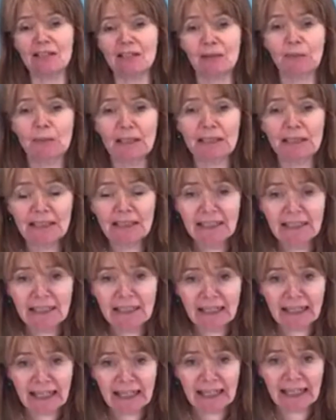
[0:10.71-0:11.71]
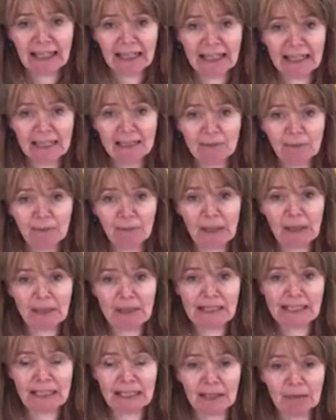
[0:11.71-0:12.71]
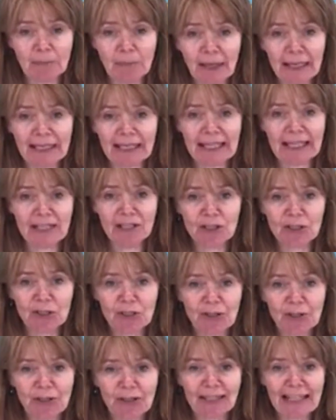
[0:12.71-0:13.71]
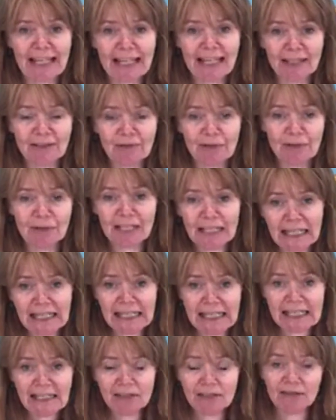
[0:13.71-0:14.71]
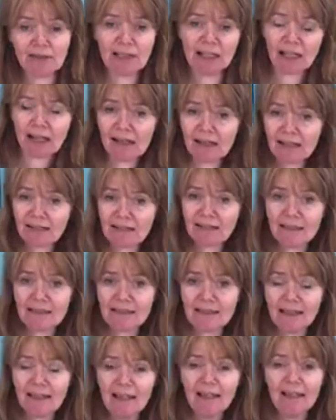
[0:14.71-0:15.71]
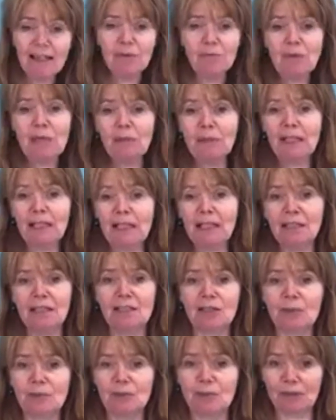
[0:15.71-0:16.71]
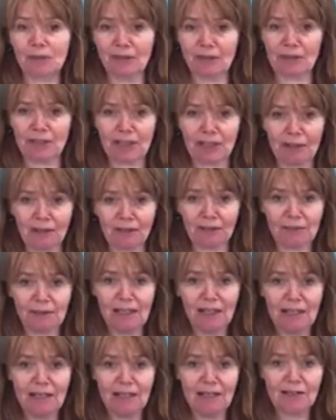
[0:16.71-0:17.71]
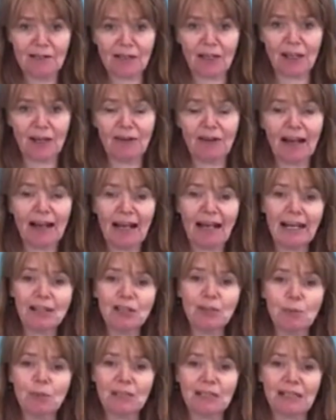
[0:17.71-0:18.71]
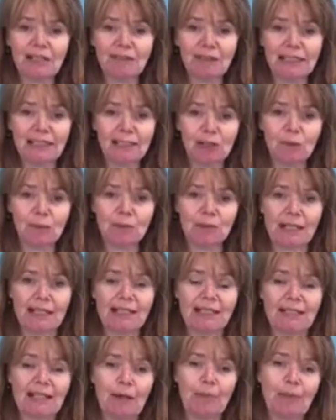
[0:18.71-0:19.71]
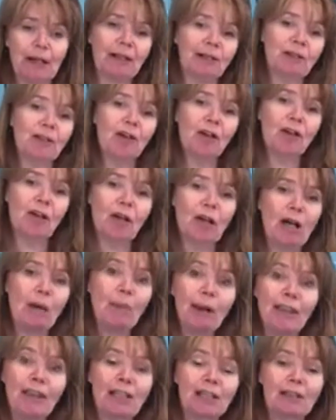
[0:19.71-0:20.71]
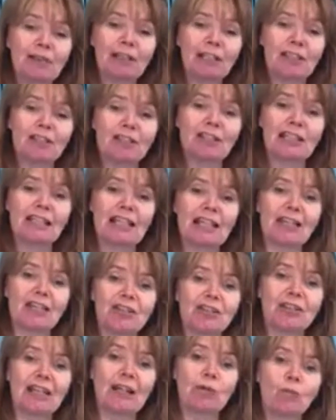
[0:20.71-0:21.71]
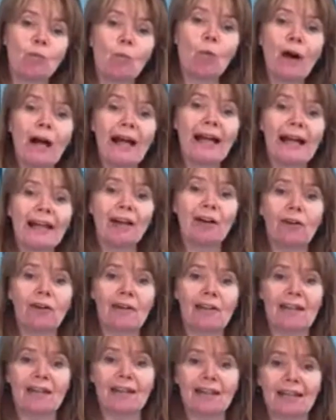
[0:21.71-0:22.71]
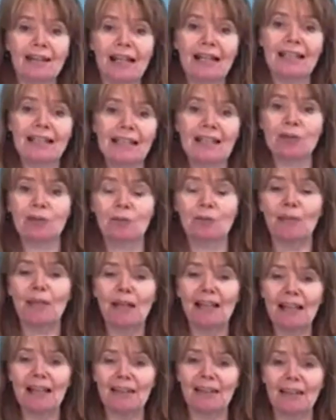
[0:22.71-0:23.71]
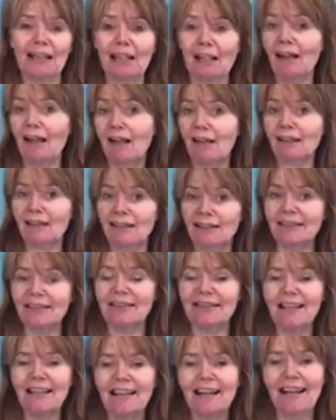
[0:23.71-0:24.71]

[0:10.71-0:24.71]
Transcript: summer and maybe settling back into kids' routines of classes, maybe learning some stuff yourself. So I just wanted to give you a little update about the Creation Station and why on earth I set up the classes